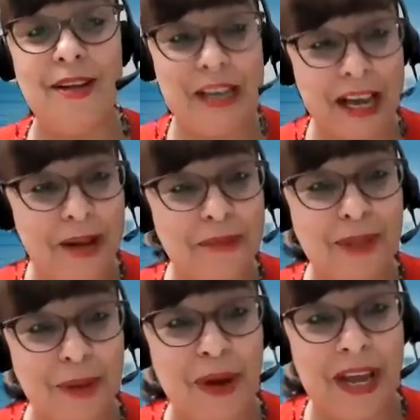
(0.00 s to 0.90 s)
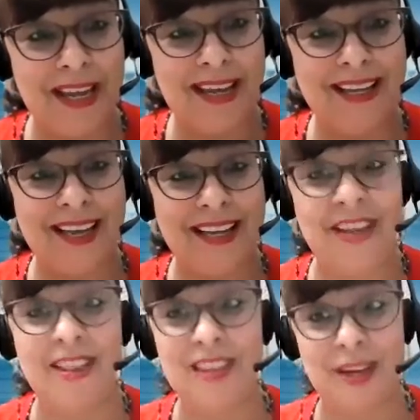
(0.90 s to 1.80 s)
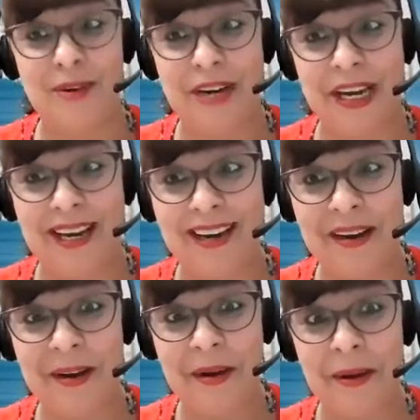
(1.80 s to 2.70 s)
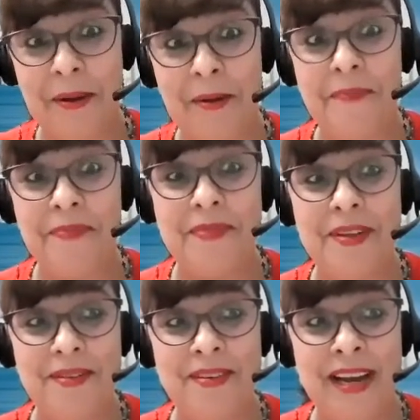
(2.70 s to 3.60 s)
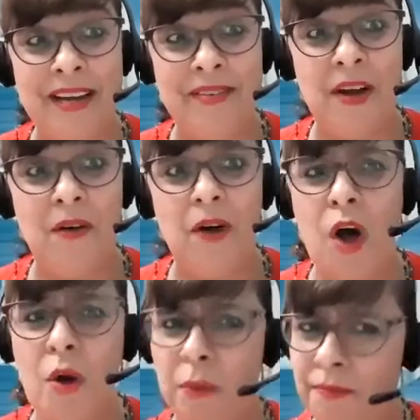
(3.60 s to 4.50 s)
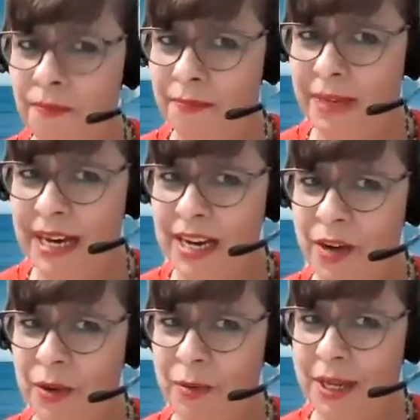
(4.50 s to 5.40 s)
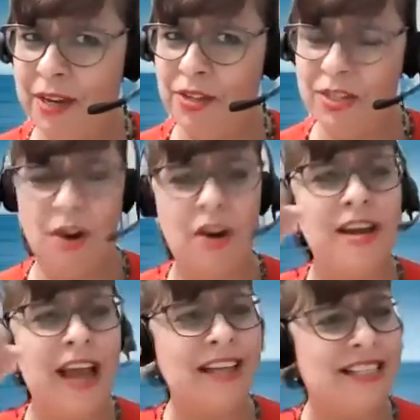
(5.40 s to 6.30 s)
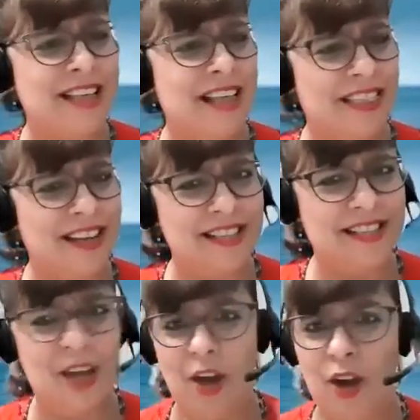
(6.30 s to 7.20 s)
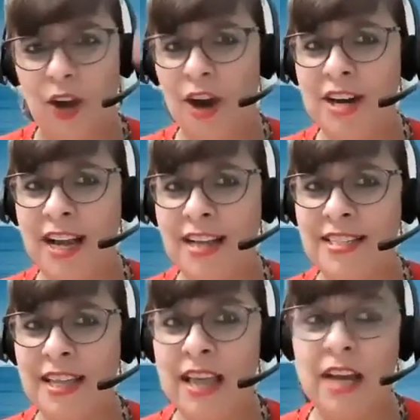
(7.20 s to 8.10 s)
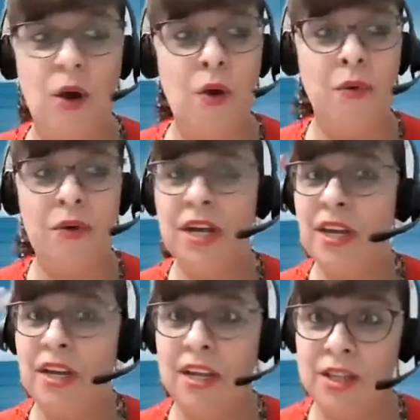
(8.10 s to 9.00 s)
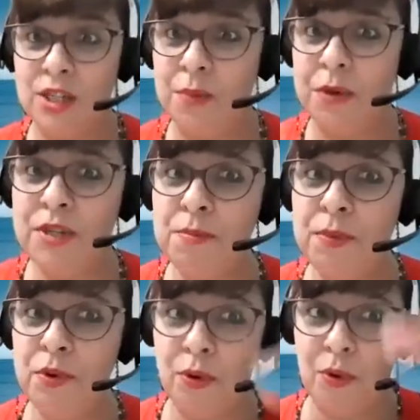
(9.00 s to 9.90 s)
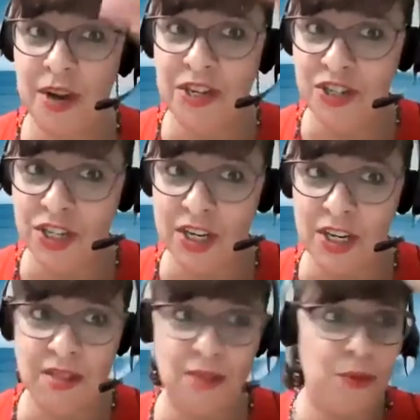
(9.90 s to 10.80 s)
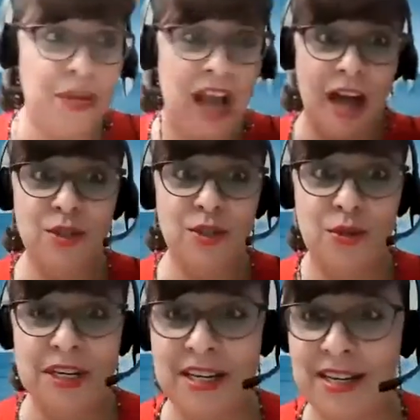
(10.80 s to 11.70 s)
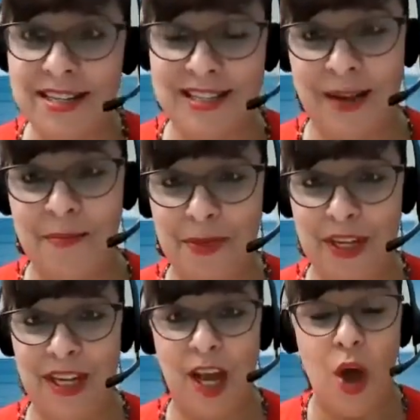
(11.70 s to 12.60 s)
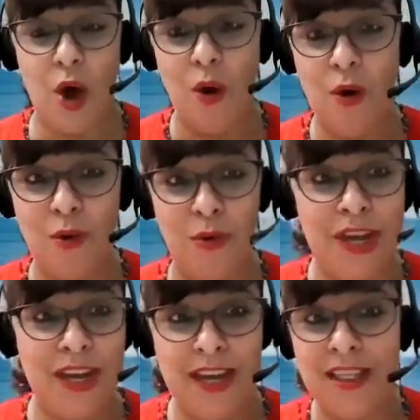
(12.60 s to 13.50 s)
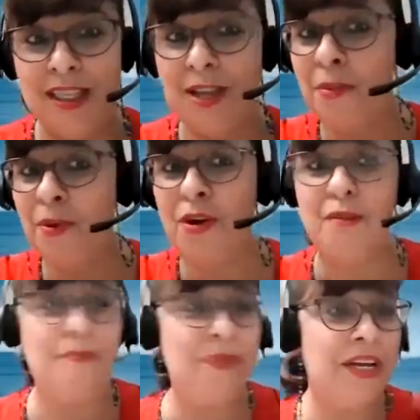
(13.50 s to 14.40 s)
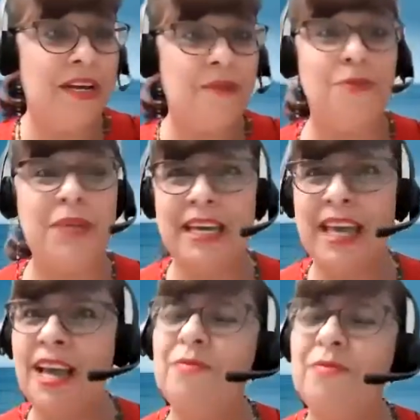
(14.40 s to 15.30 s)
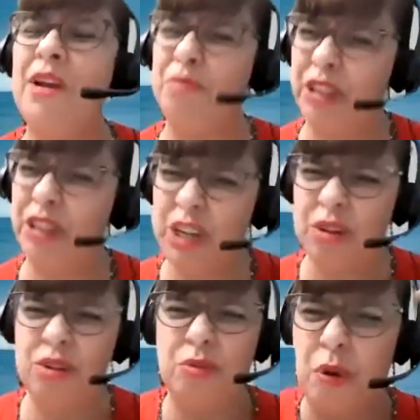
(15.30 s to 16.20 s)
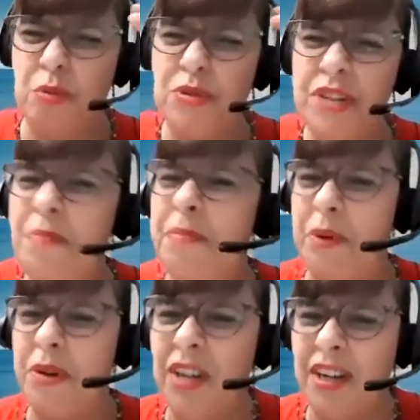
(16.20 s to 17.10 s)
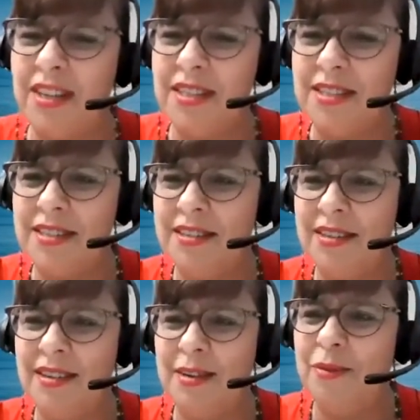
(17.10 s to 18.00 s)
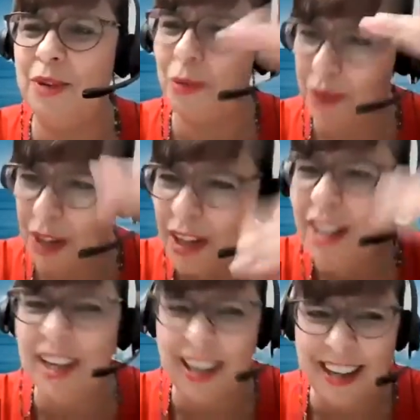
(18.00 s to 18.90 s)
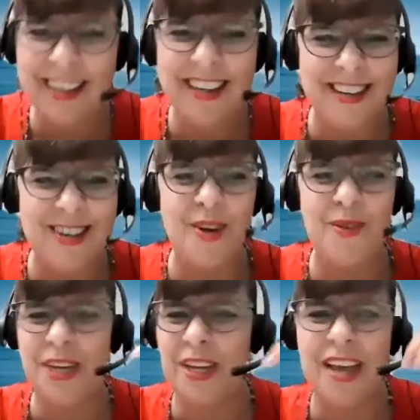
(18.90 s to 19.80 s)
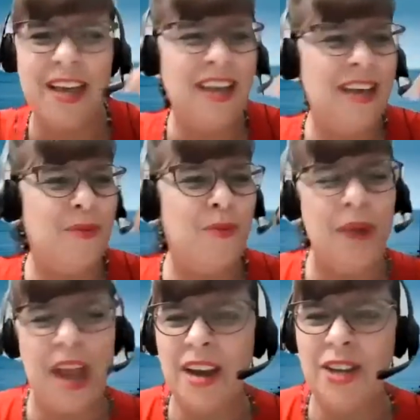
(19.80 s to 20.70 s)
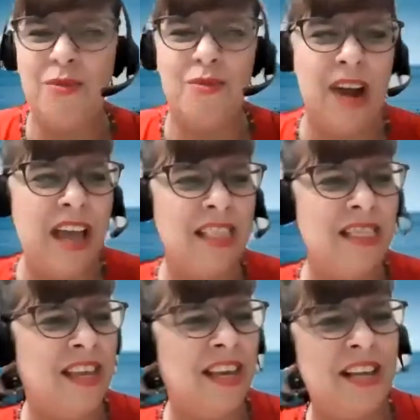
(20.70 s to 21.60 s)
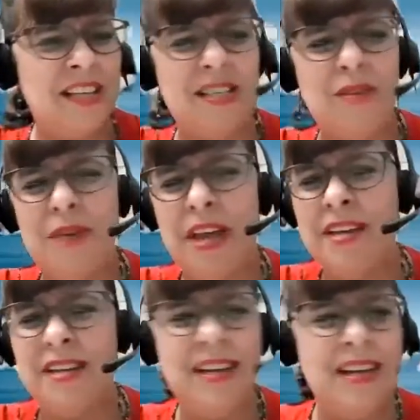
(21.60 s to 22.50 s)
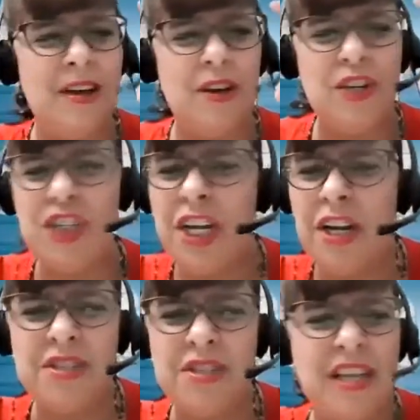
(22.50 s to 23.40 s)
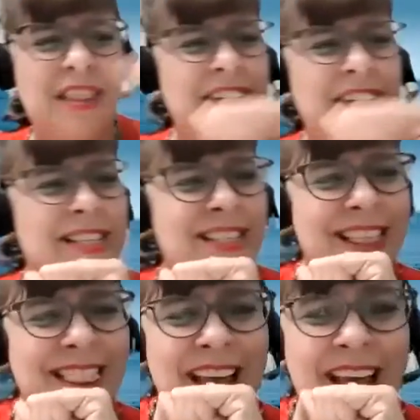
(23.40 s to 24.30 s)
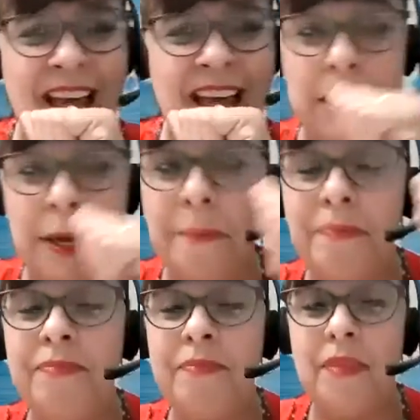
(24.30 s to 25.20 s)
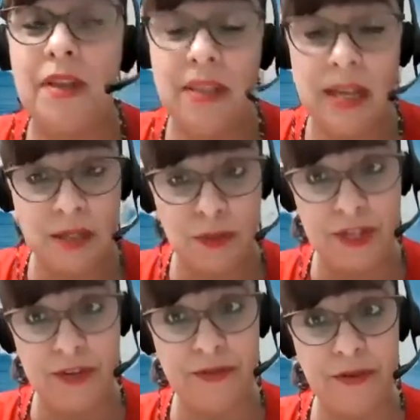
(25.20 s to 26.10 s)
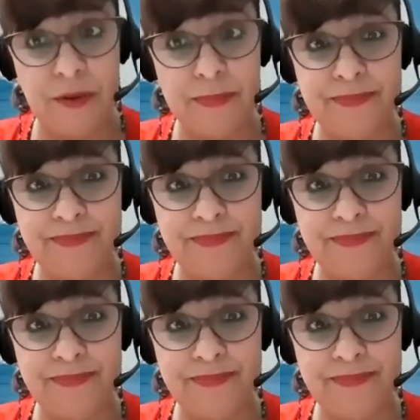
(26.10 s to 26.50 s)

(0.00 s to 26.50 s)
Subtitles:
in a humbly way, like in theory, right? We go, oh, but I know because Kardec said this, Kardec said that, oh, in the Spirit's book, question 300 and something. Oh, in the book that we are really good quoting books. We are really good knowing where you read this, and when Chico said this and that. That's wonderful.